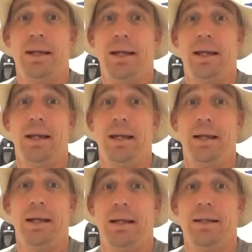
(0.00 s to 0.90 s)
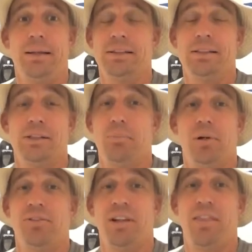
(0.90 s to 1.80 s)
and this is a
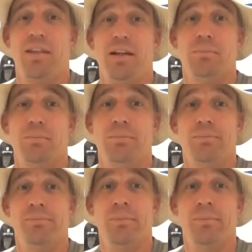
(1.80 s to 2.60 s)
perfect theme.